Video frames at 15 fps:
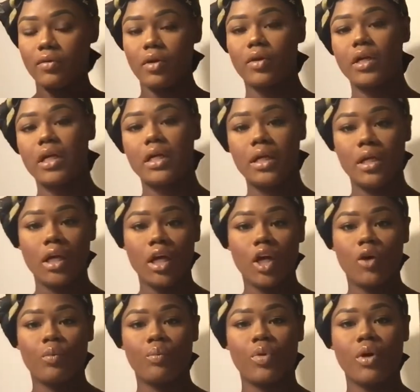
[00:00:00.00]
already
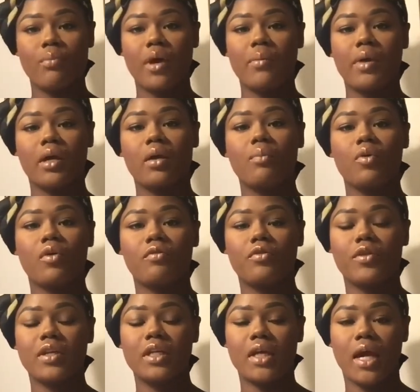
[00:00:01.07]
put my makeup on
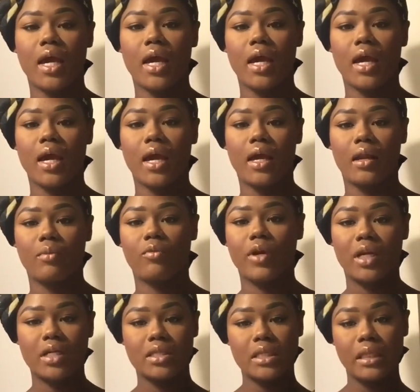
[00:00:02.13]
for the day and I'm
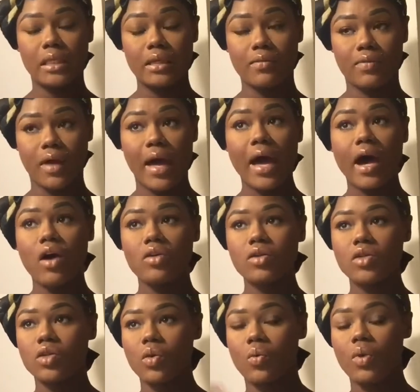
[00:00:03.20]
ready to leave the
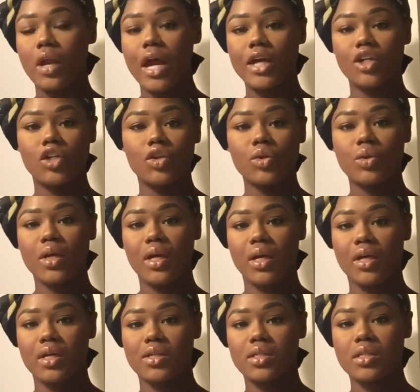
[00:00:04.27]
house. So what I do
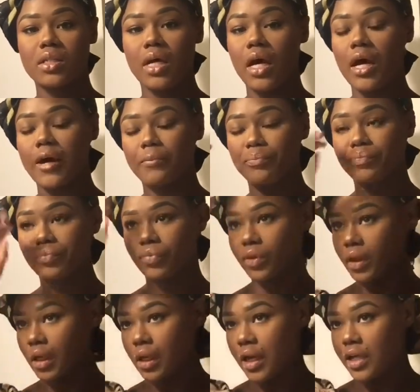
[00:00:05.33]
is
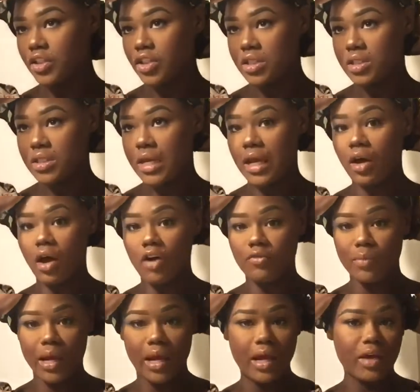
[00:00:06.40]
I just take off
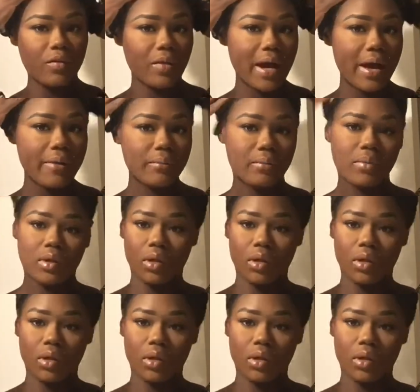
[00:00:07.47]
my head wrap,